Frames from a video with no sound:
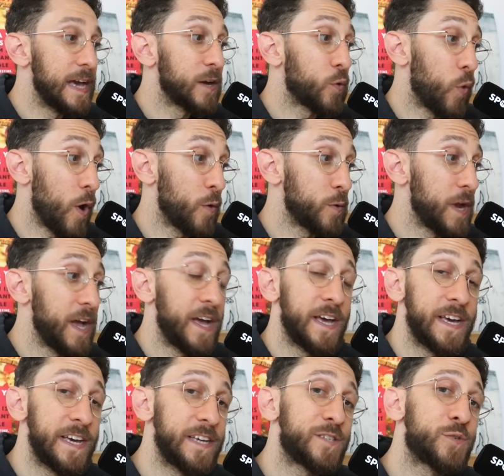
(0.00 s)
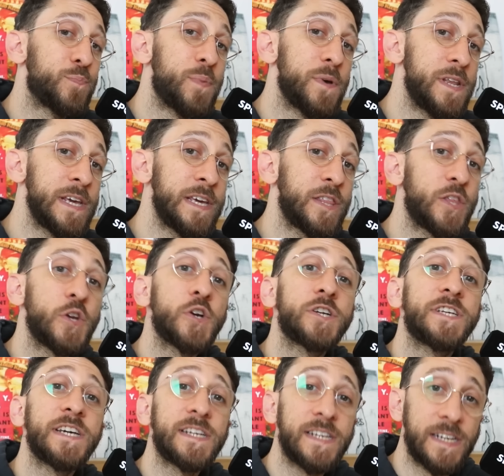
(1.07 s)
quote, "It's beneath your
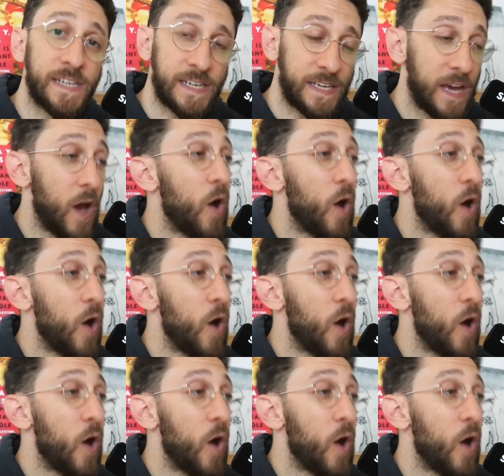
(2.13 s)
dignity."